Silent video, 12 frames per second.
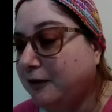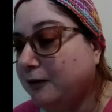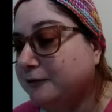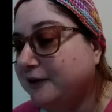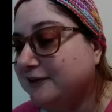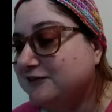Oh,
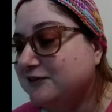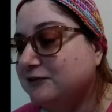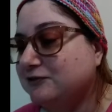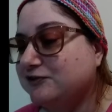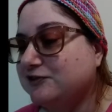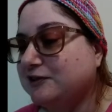that's
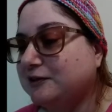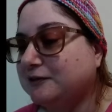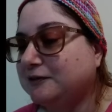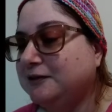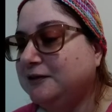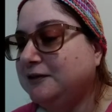interesting.
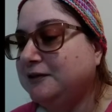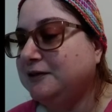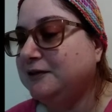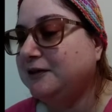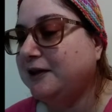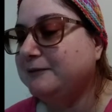
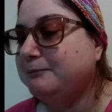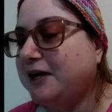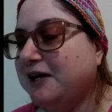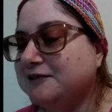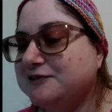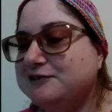And
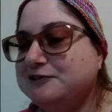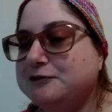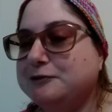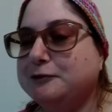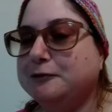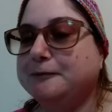pets,
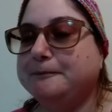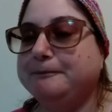too.